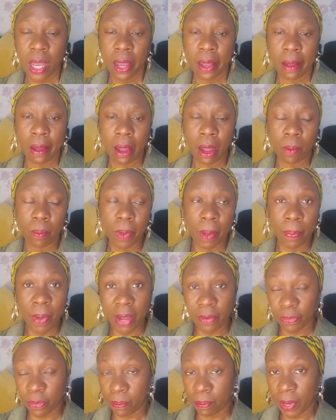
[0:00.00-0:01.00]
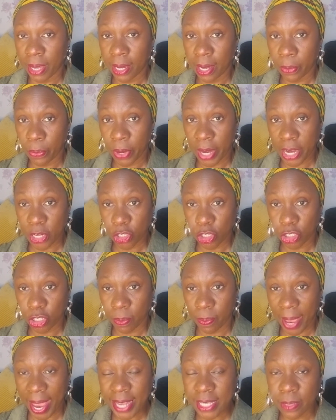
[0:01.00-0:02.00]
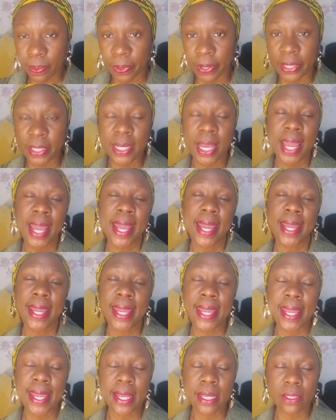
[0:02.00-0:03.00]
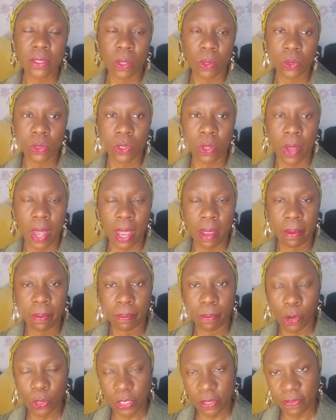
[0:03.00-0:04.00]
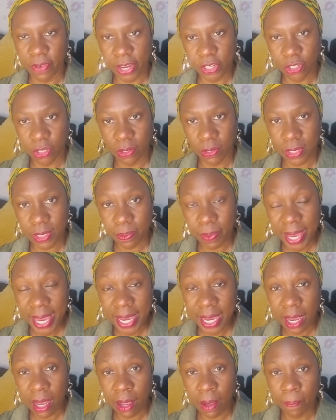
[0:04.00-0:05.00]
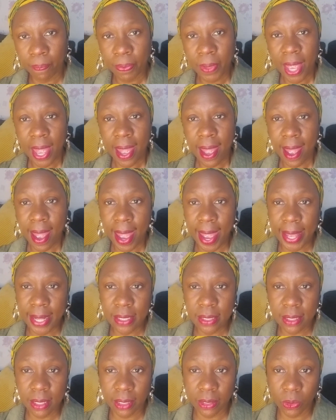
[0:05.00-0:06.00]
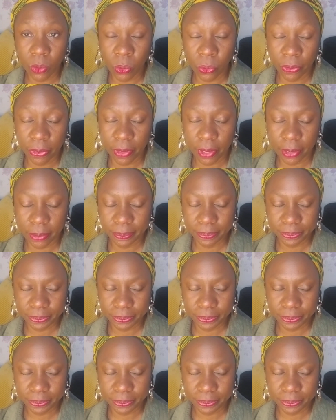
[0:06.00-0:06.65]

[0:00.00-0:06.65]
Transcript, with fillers: Um, apart from being a relationship expert, he is also a motivational speaker and an author.